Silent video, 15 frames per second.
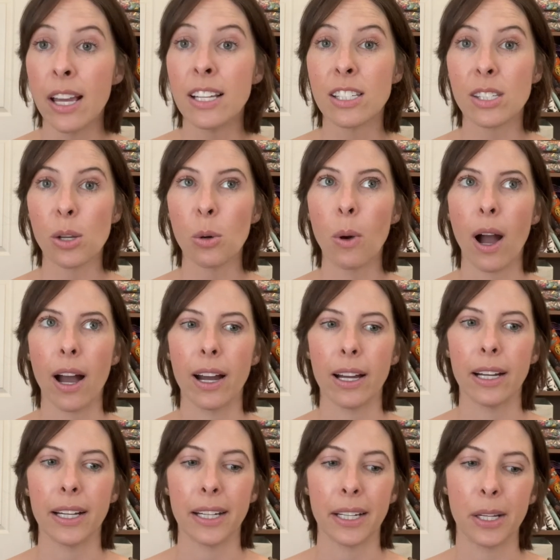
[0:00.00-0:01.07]
So
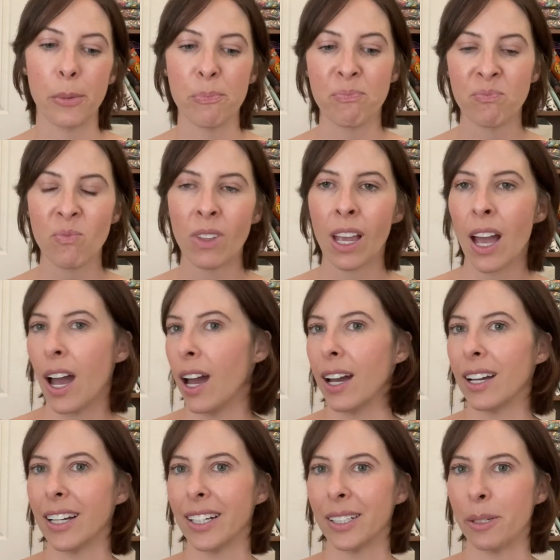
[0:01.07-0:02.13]
I
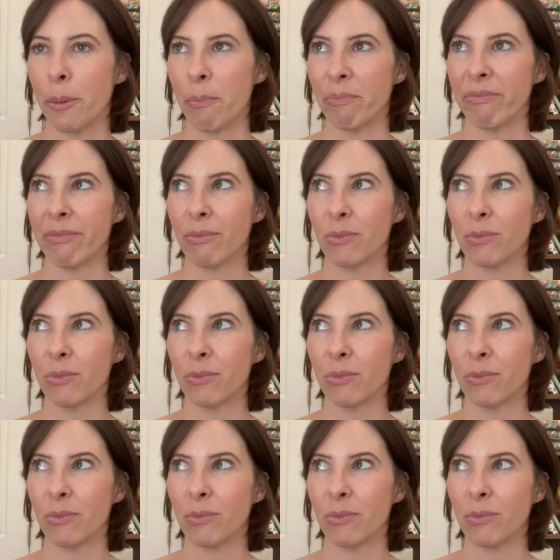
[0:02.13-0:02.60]
um,